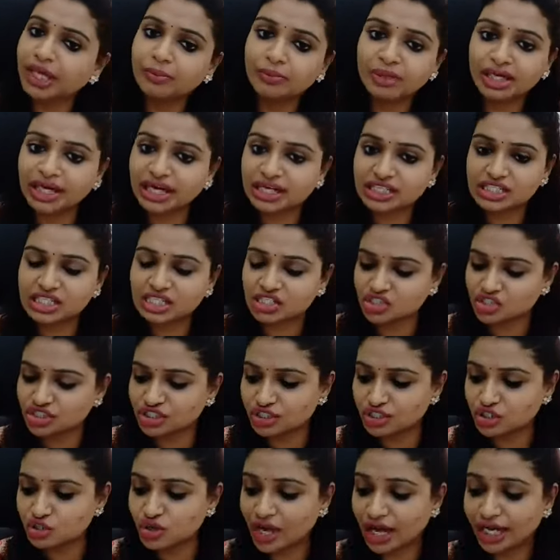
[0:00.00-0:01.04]
he gets
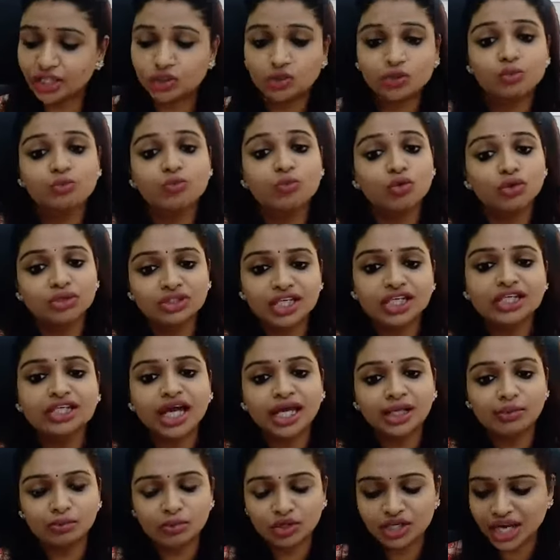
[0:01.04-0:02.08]
chilled. So I took both the
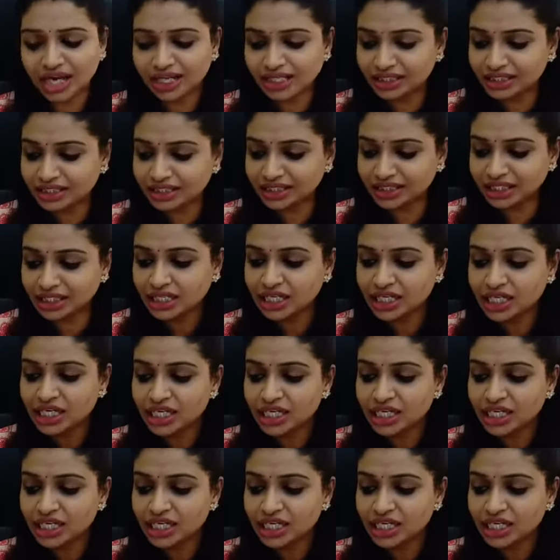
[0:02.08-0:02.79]
time modality,